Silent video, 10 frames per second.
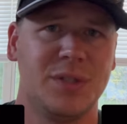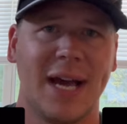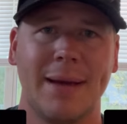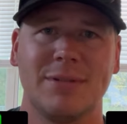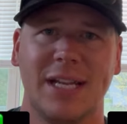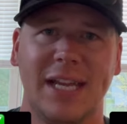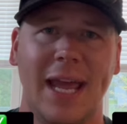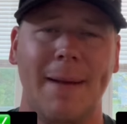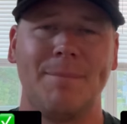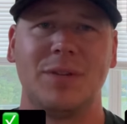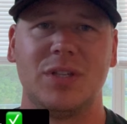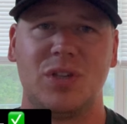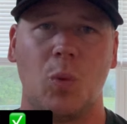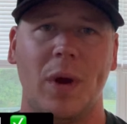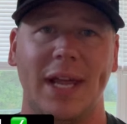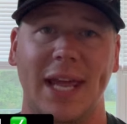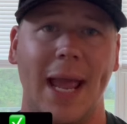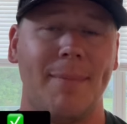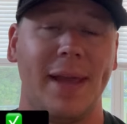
times in a game to win a game.